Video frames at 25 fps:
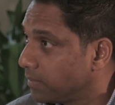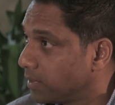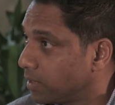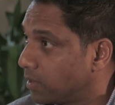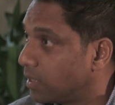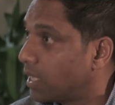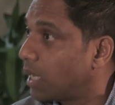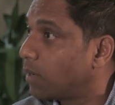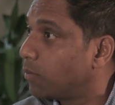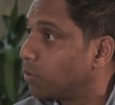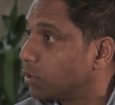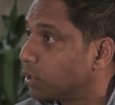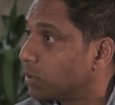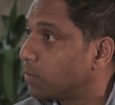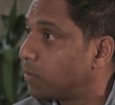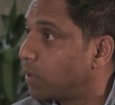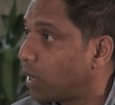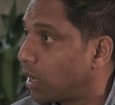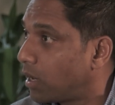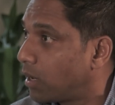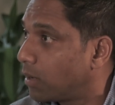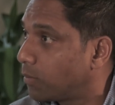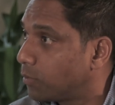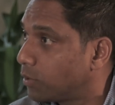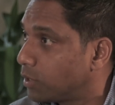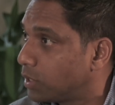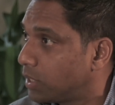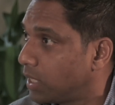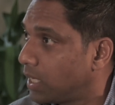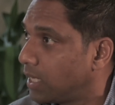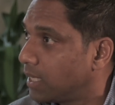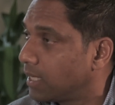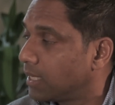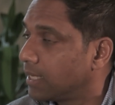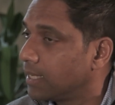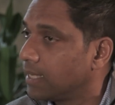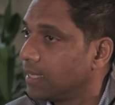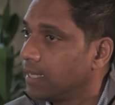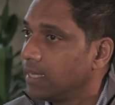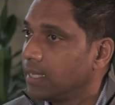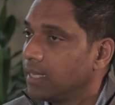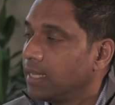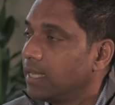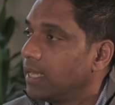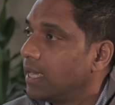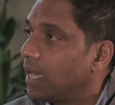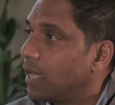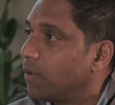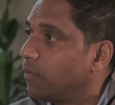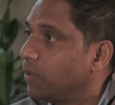That was a product we're selling.
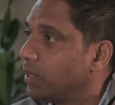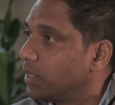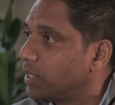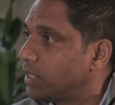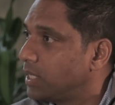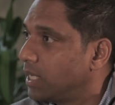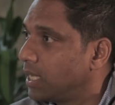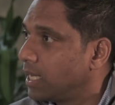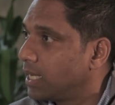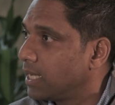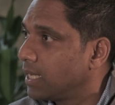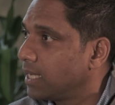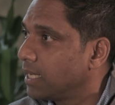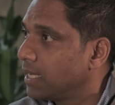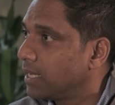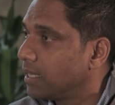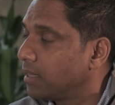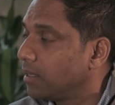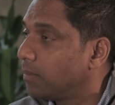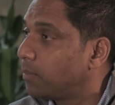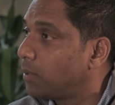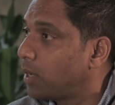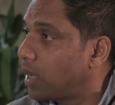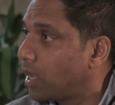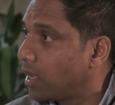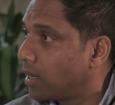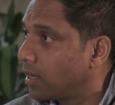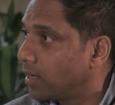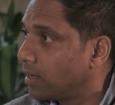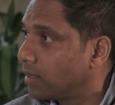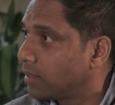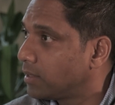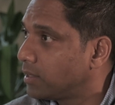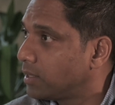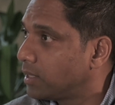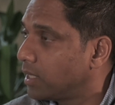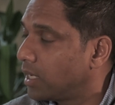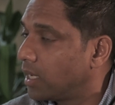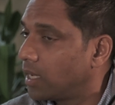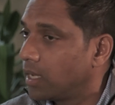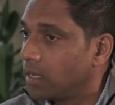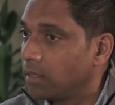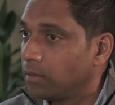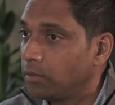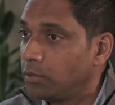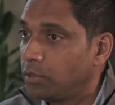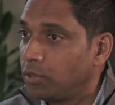And we're selling the products uh,